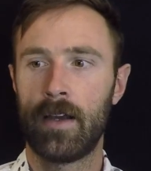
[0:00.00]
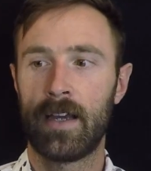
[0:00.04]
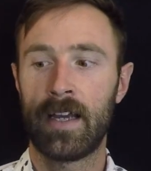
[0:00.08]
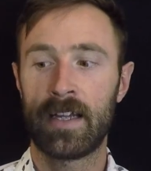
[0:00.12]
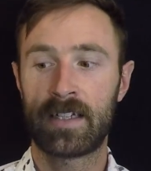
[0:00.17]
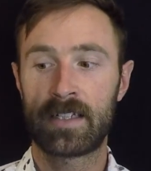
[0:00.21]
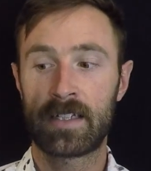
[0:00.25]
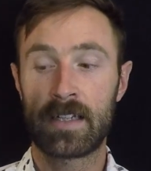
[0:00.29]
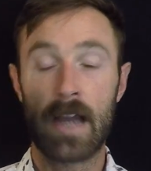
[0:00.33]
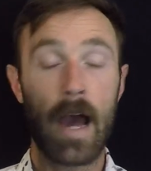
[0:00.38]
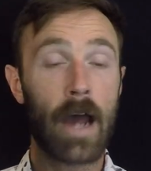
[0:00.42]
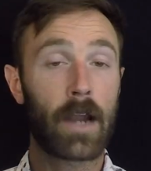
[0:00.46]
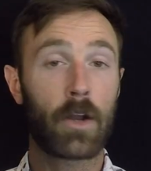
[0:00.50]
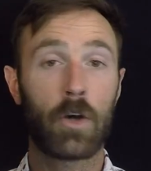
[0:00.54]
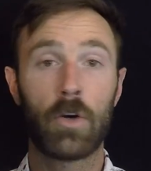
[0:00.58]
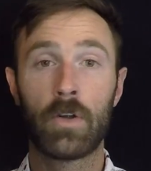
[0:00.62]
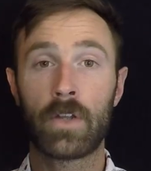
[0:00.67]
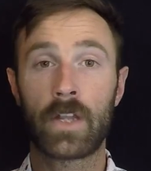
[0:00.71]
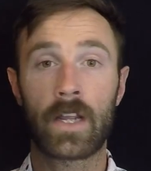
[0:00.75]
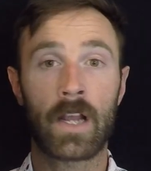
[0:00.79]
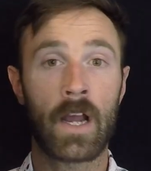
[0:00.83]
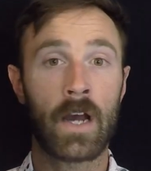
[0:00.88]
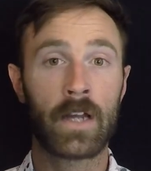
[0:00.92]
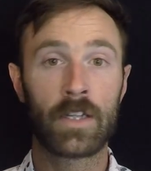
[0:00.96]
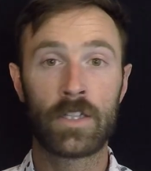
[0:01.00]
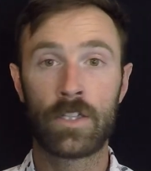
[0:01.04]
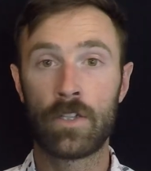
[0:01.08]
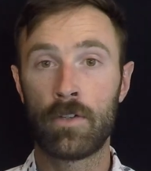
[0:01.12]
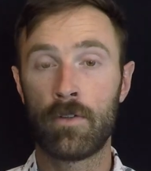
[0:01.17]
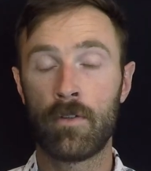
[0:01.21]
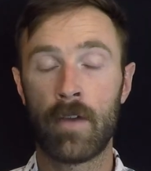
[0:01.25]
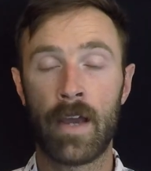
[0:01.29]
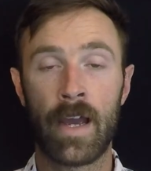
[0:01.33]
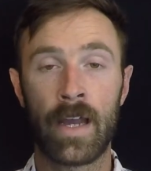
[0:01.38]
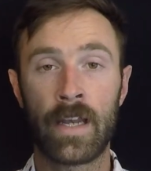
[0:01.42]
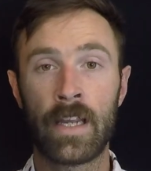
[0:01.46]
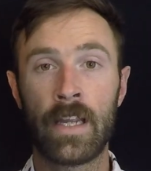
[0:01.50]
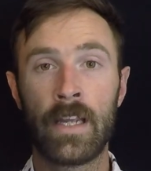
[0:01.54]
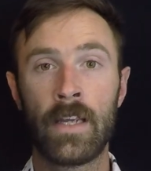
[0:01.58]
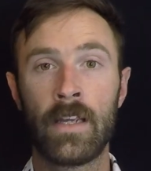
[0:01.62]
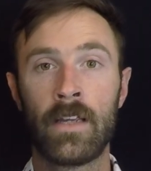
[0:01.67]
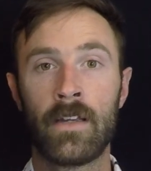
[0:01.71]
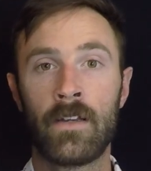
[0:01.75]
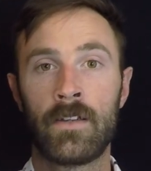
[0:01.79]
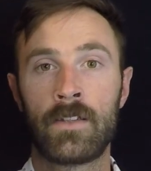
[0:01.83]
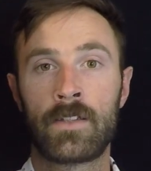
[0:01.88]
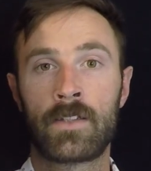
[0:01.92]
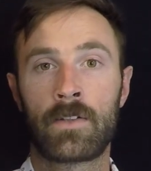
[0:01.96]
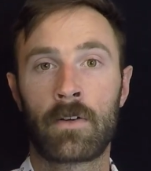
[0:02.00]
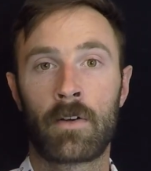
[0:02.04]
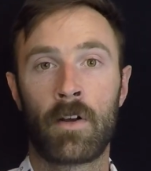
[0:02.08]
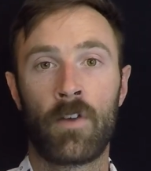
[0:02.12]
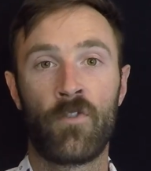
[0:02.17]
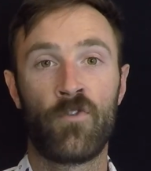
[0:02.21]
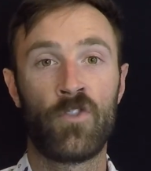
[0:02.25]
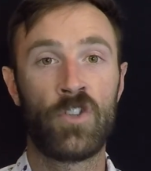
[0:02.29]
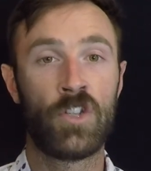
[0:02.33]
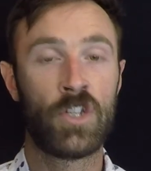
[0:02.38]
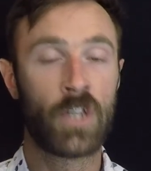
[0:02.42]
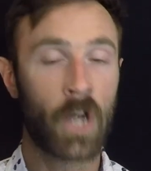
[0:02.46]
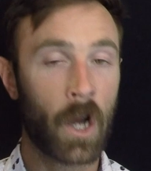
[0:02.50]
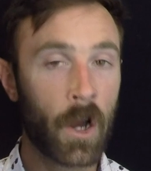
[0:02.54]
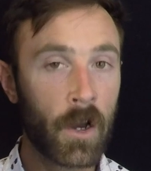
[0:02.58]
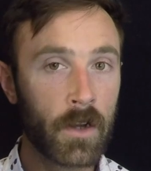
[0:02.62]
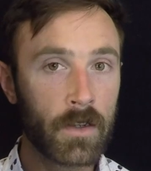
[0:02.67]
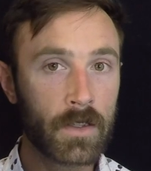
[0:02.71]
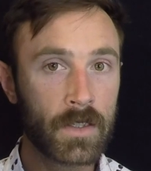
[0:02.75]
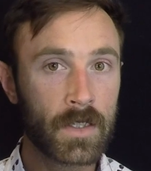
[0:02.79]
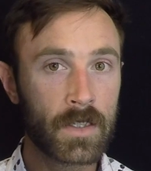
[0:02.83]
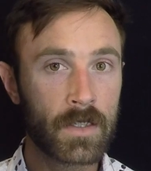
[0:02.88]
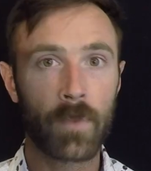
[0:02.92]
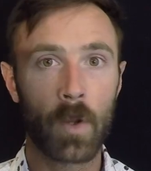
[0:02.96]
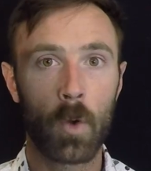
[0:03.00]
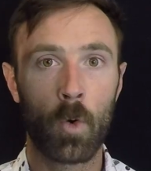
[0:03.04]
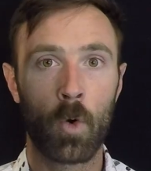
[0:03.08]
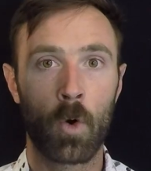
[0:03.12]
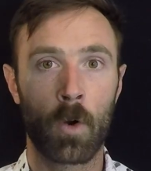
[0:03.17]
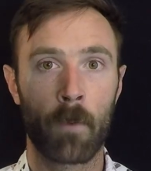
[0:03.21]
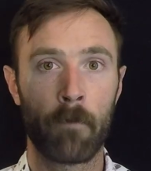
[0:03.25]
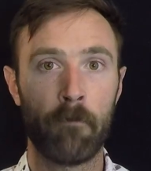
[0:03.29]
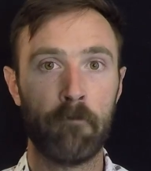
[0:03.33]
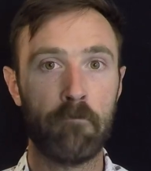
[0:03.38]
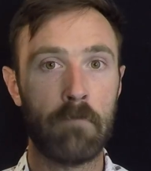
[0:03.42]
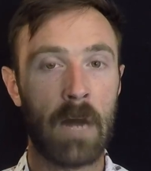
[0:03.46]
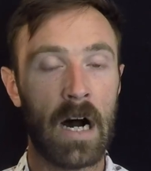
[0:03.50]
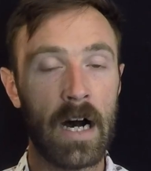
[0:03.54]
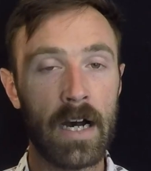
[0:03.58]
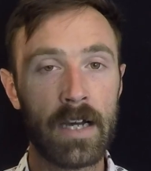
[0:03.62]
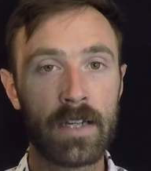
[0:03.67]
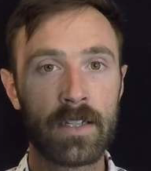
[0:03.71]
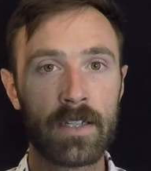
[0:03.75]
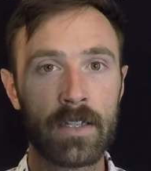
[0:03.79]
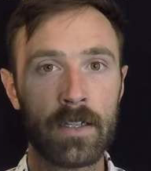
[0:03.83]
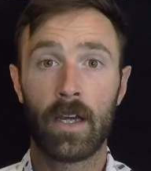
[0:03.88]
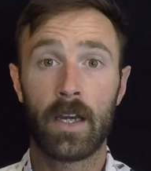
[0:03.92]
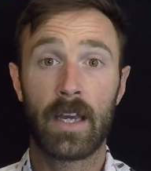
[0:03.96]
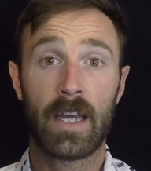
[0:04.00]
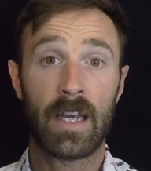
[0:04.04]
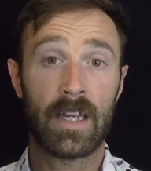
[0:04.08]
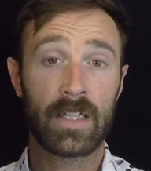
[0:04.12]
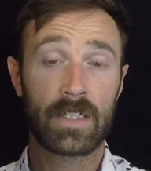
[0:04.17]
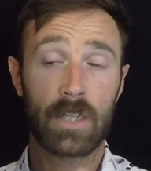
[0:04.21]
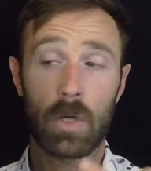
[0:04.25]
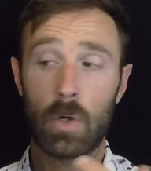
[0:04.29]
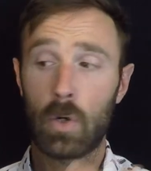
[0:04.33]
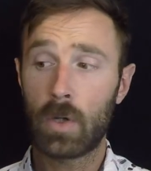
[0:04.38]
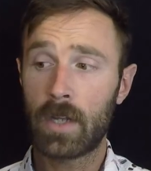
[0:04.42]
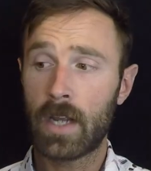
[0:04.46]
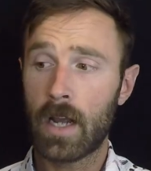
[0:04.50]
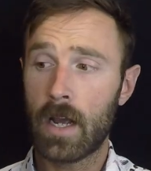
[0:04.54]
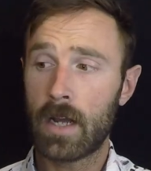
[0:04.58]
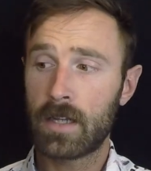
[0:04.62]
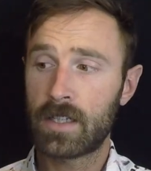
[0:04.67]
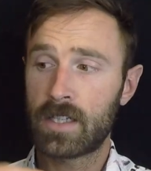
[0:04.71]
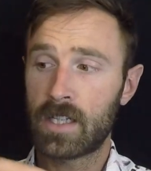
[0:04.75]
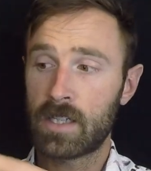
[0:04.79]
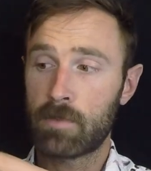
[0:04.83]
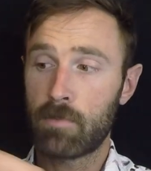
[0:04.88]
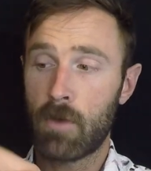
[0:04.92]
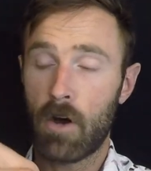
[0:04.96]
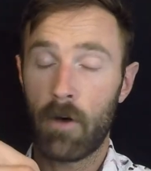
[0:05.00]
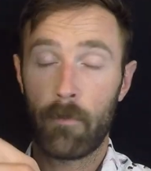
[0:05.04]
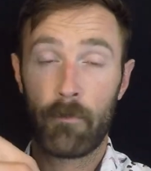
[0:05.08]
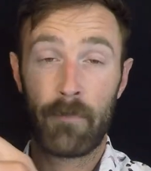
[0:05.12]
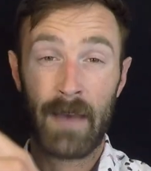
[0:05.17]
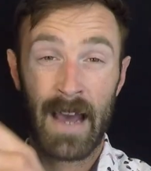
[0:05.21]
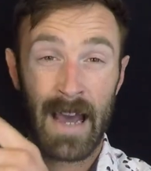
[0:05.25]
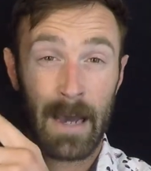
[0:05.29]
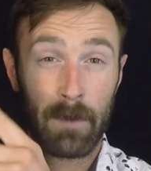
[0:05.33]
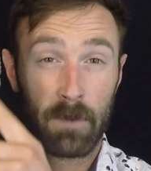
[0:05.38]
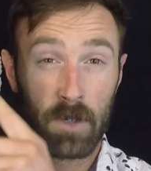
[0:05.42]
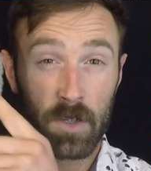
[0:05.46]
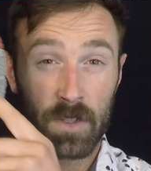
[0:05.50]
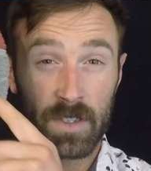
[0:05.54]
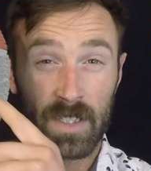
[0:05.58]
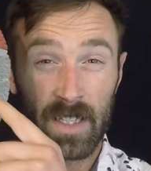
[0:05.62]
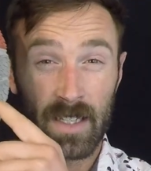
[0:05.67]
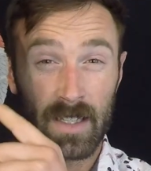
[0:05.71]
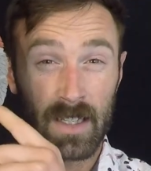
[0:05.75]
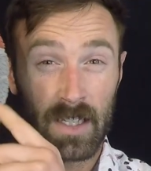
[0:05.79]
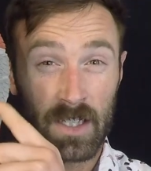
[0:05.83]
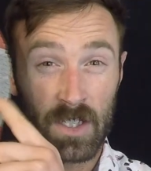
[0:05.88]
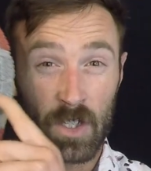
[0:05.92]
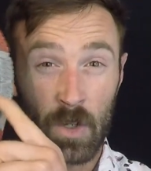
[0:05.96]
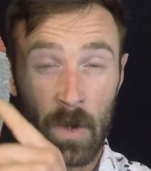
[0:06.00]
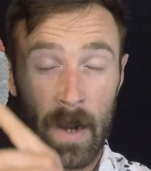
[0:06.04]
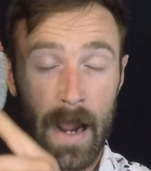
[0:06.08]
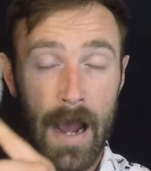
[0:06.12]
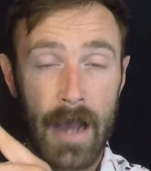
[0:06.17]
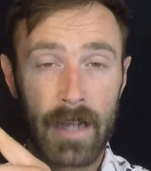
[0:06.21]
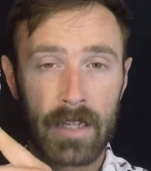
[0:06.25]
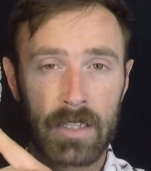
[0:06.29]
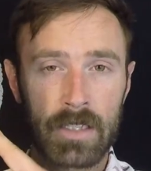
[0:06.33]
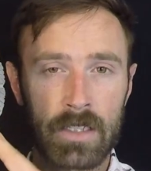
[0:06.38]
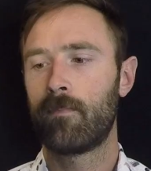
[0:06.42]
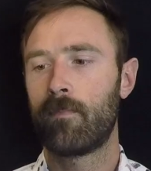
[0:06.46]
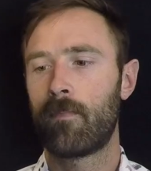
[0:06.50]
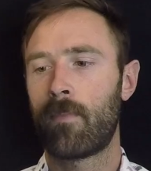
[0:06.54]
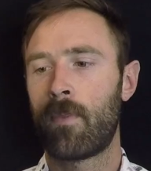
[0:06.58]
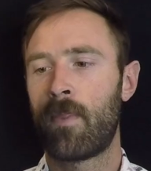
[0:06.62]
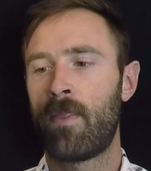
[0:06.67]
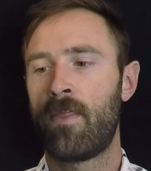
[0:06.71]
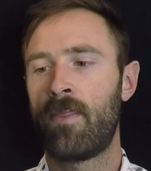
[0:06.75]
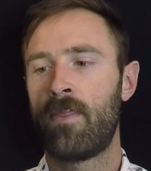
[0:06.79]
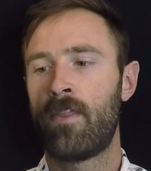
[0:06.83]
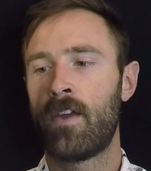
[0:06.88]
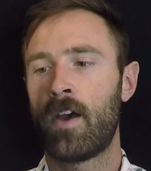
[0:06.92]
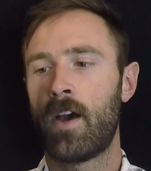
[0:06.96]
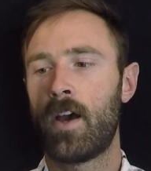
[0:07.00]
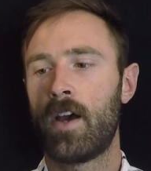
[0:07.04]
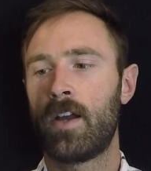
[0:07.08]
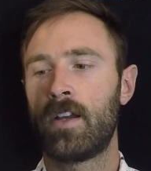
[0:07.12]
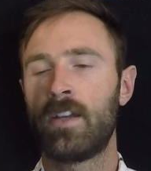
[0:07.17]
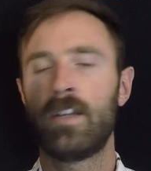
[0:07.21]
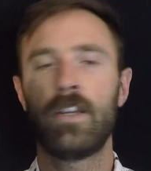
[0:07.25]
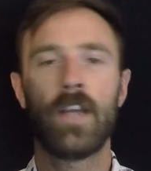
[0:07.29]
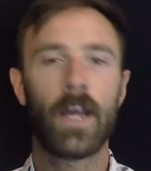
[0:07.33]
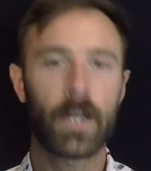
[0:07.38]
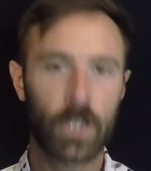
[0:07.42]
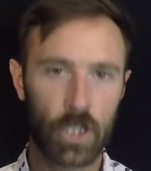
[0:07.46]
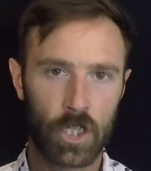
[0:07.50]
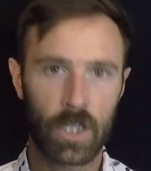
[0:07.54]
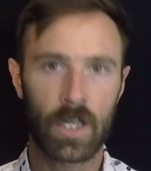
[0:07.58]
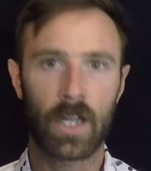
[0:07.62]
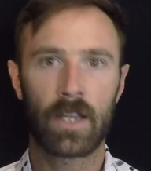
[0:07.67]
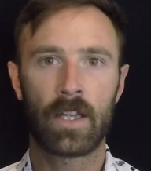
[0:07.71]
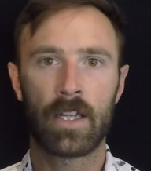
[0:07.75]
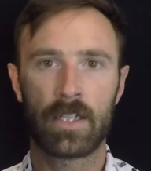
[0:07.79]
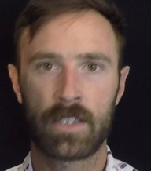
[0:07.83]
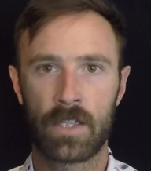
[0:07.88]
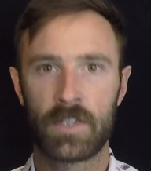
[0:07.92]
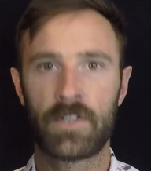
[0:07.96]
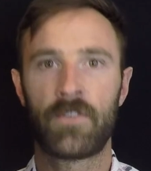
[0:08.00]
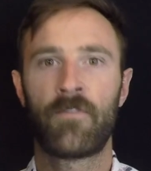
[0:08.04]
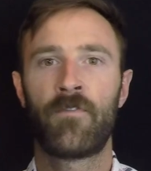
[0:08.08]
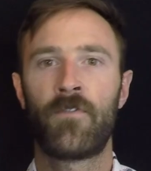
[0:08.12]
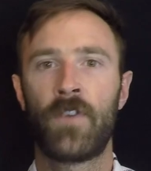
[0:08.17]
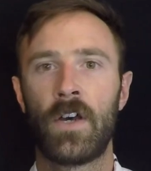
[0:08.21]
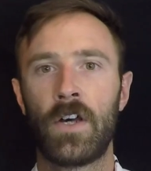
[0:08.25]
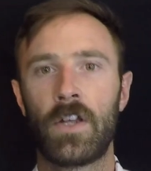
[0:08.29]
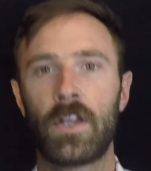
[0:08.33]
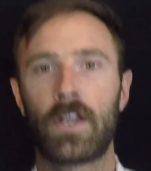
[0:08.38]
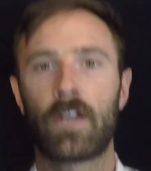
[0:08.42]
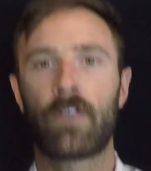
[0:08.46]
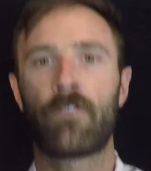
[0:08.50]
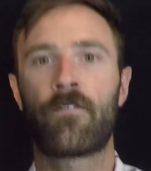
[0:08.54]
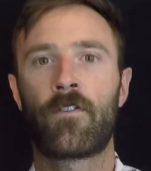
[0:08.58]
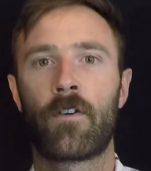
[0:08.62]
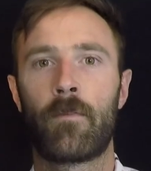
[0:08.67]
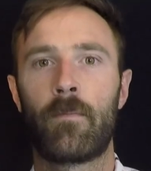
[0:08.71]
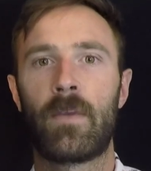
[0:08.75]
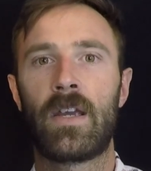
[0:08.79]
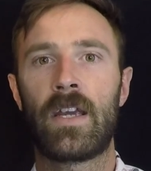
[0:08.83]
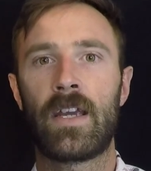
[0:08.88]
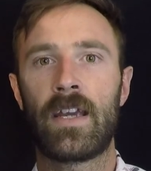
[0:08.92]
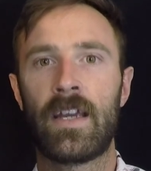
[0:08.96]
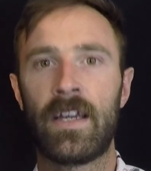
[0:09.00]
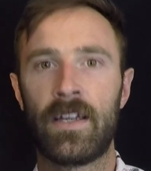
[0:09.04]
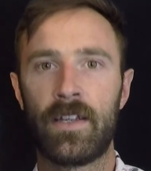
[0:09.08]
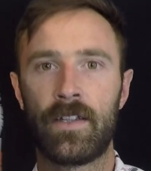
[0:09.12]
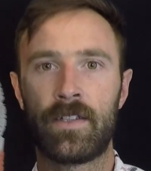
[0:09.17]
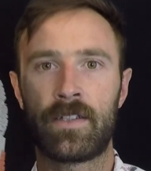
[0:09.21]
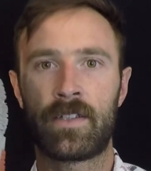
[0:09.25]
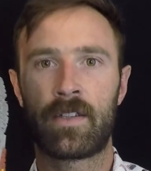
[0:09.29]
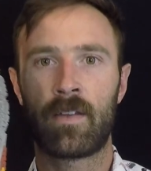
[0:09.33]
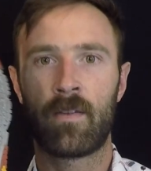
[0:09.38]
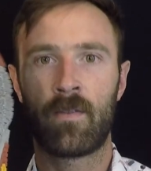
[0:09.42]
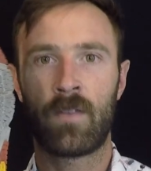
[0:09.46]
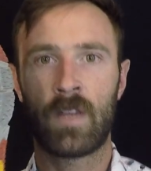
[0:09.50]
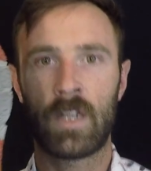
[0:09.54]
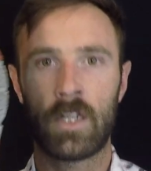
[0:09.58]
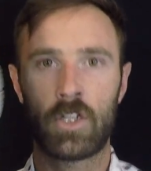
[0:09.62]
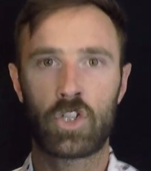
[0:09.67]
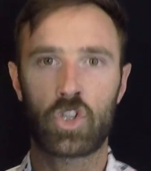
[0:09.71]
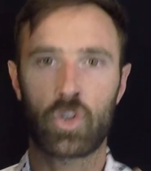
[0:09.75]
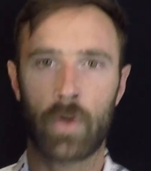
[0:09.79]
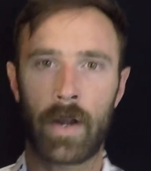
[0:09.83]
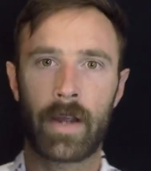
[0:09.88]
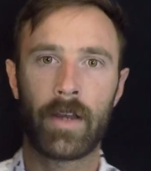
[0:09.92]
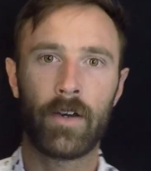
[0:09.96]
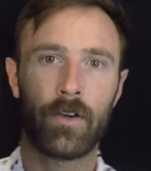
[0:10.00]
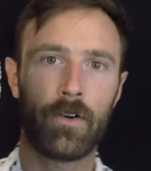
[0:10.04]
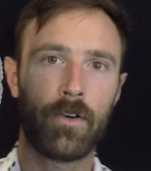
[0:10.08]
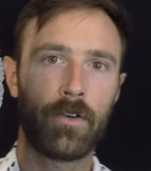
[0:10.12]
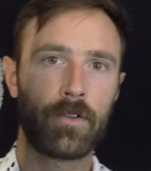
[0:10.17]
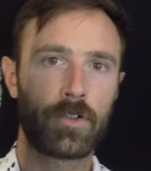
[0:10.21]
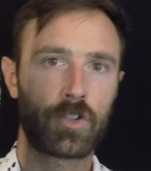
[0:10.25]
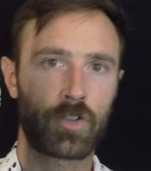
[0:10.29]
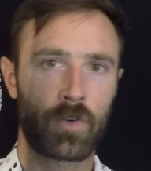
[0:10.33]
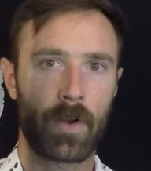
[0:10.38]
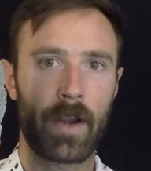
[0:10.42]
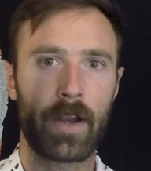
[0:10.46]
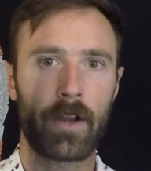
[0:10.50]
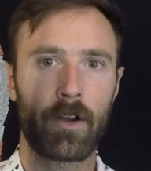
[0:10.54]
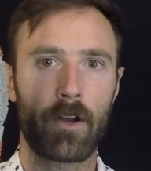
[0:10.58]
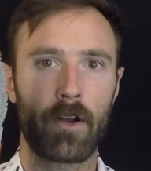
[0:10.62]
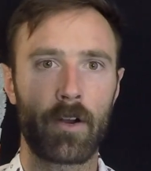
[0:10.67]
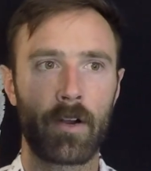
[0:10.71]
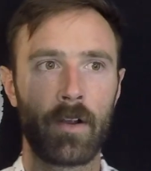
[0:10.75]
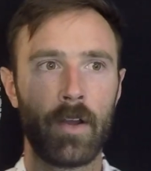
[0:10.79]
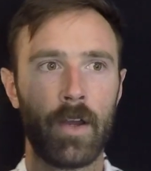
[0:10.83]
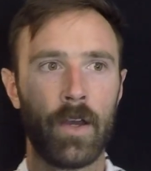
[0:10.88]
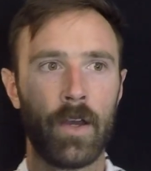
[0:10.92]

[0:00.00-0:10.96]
It's not holding on to any sort of dirt or mud. It's holding on to small pebbles in these cracks. The niche that this is filling for me is the trail trainer.